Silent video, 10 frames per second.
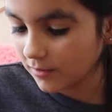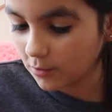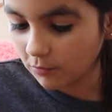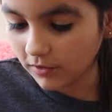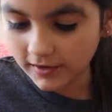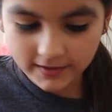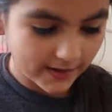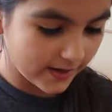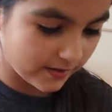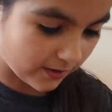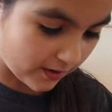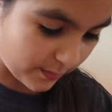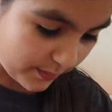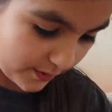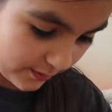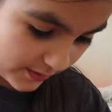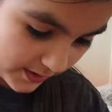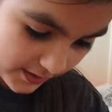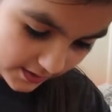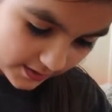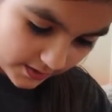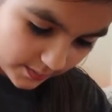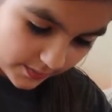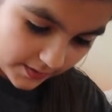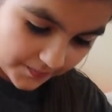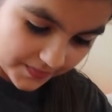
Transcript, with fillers: One and Dogbone. Um,